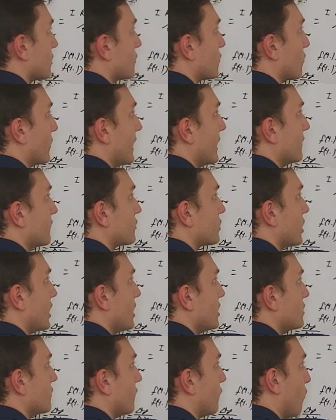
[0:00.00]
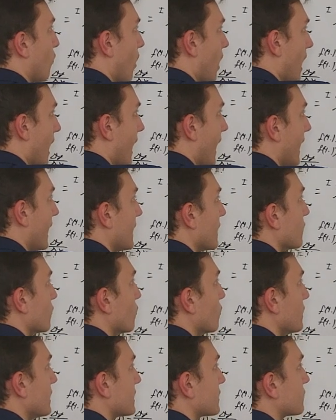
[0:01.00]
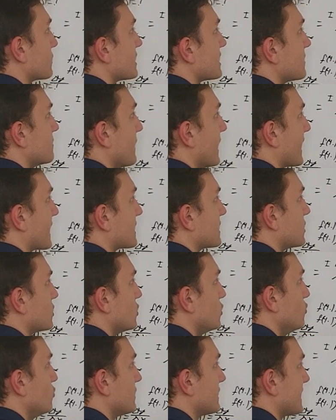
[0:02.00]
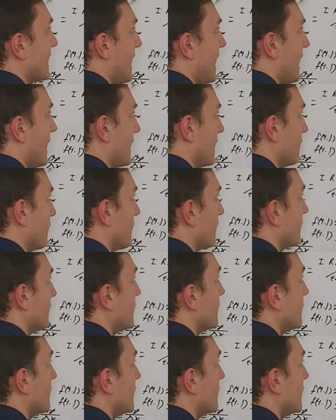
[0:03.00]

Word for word: the rate of change of y with respect to time